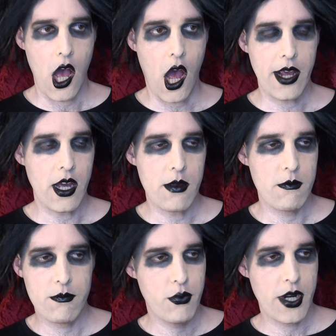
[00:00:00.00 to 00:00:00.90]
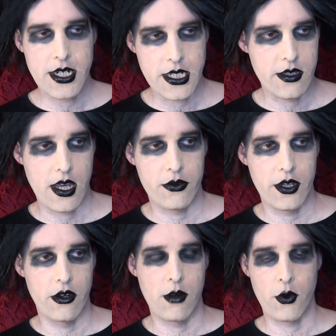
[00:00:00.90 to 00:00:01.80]
I put ideas out
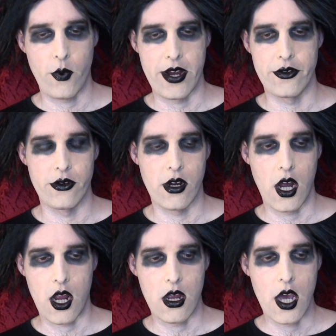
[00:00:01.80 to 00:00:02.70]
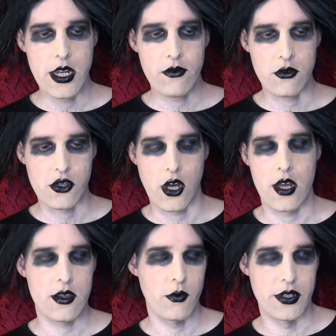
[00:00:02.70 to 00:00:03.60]
there. I'm a writer. I never
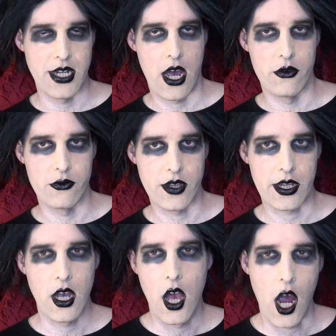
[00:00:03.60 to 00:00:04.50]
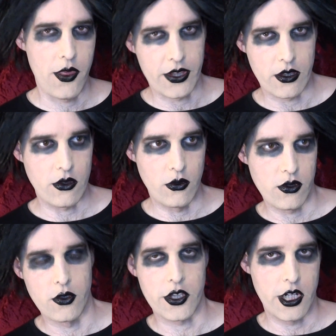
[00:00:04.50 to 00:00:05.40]
shot someone down who's like, I think the Soul
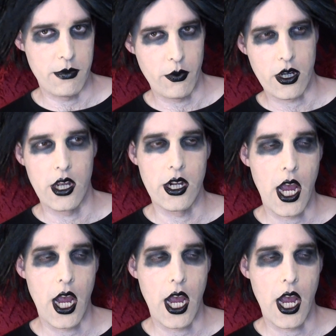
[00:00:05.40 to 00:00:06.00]
Stone's going to be Wakanda.